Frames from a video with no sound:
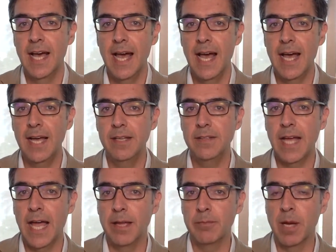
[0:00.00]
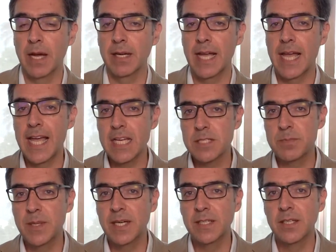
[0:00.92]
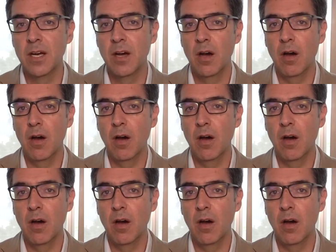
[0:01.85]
and I'm an expert